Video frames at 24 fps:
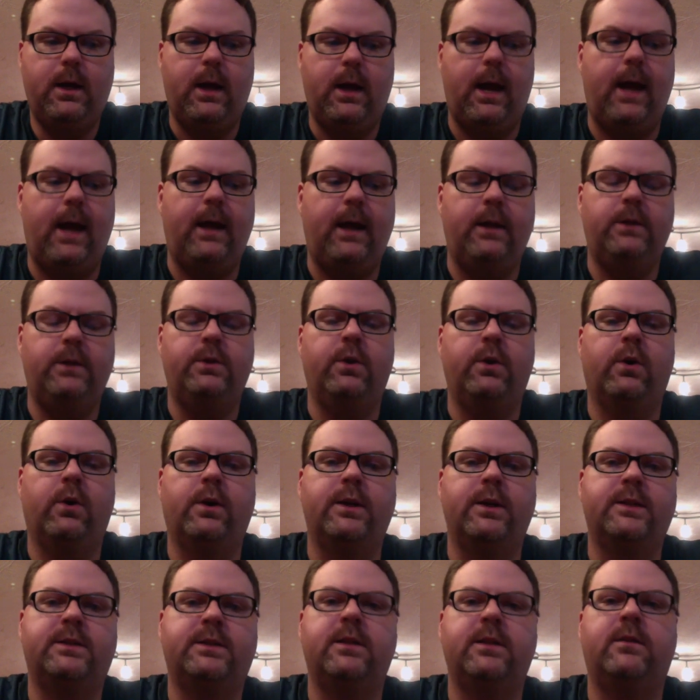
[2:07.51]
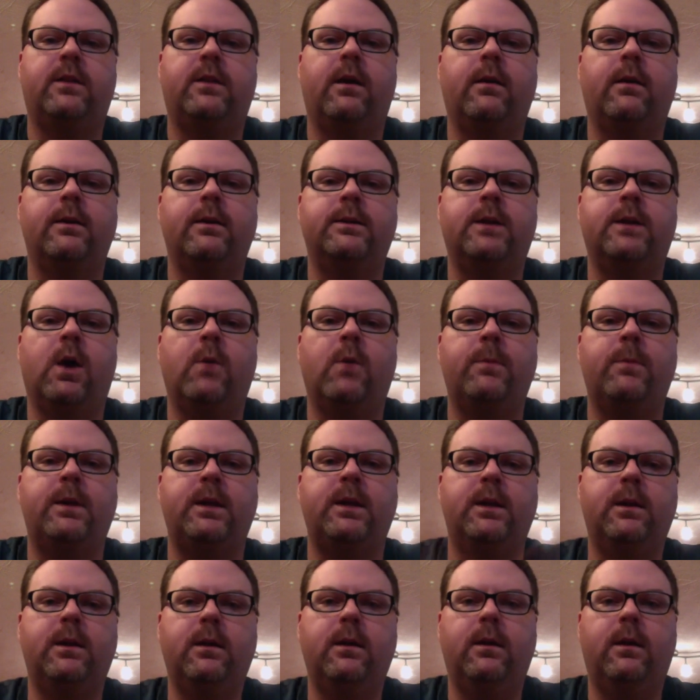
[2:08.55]
And you're going to sit there and tell
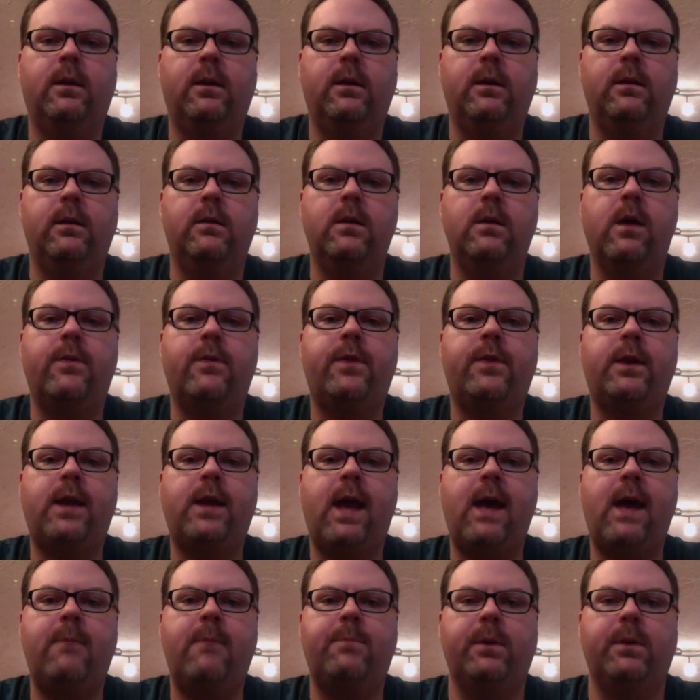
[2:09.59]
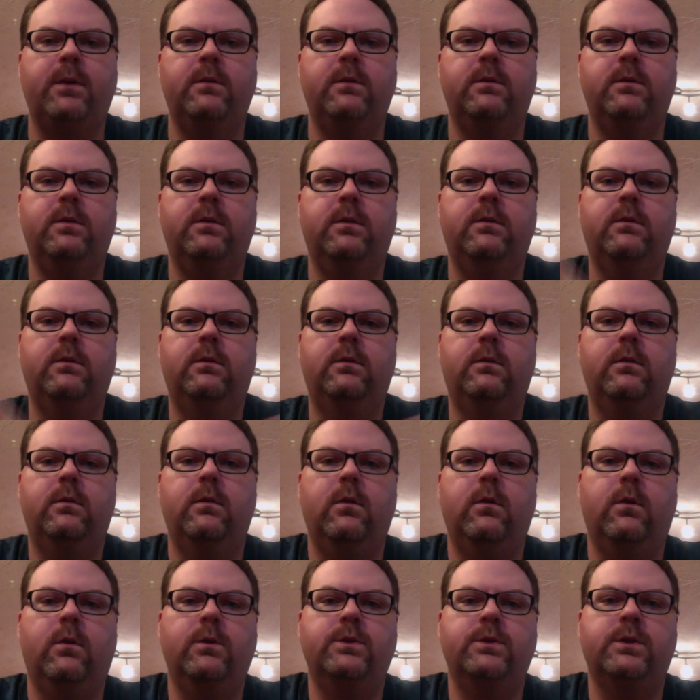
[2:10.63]
me nothing happened
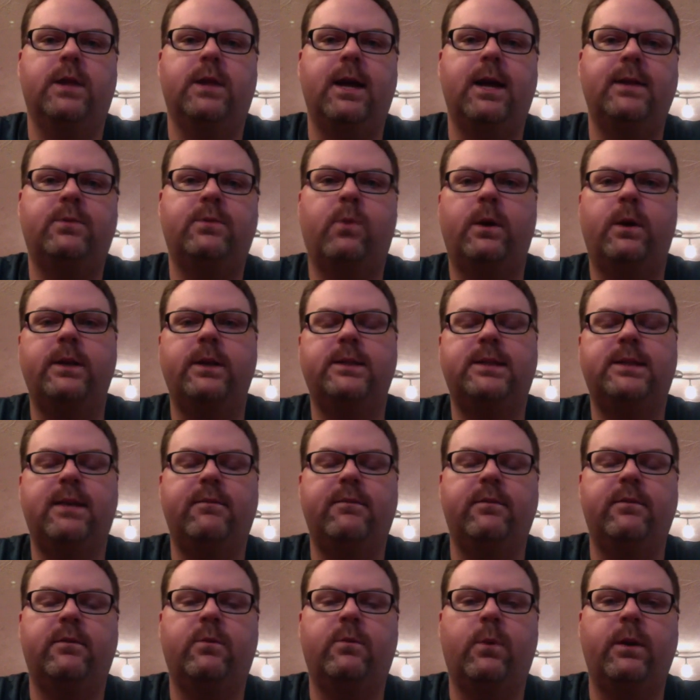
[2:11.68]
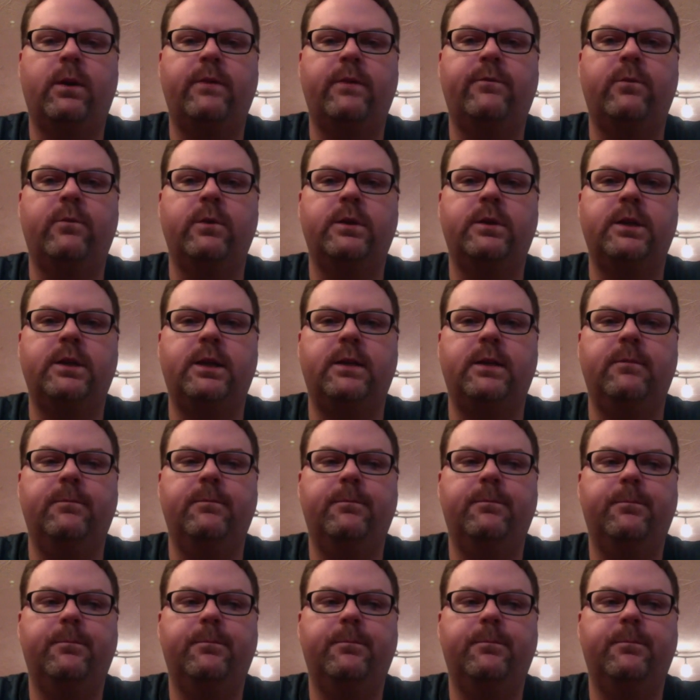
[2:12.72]
on July 27th, 2014.